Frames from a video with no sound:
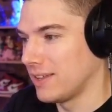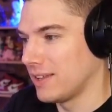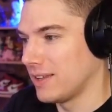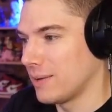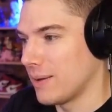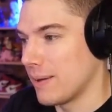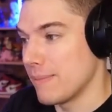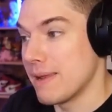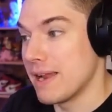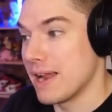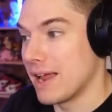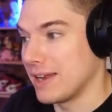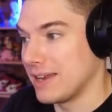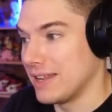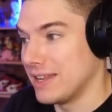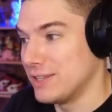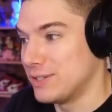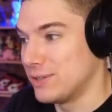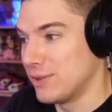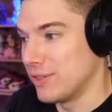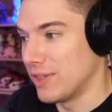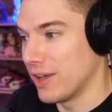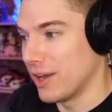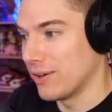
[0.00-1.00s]
I may not need
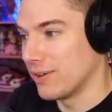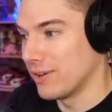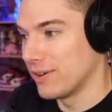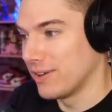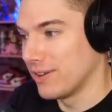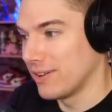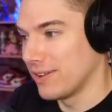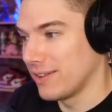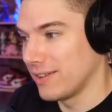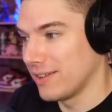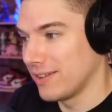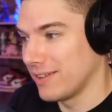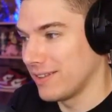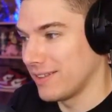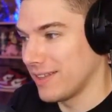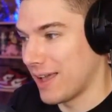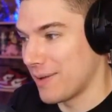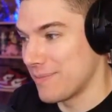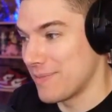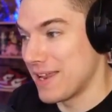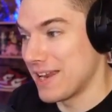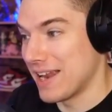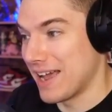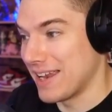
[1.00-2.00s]
to though. I
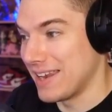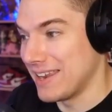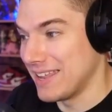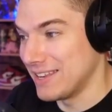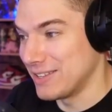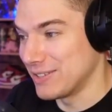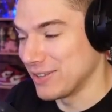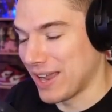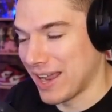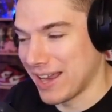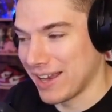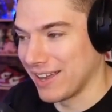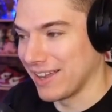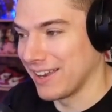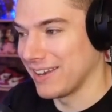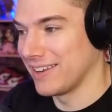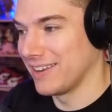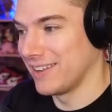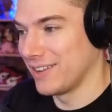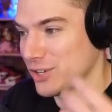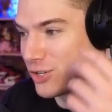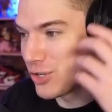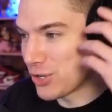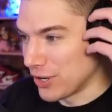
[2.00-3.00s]
may not need to. Hang on,
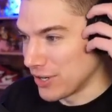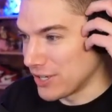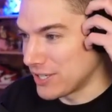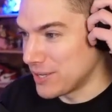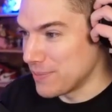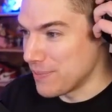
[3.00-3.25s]
Trunks and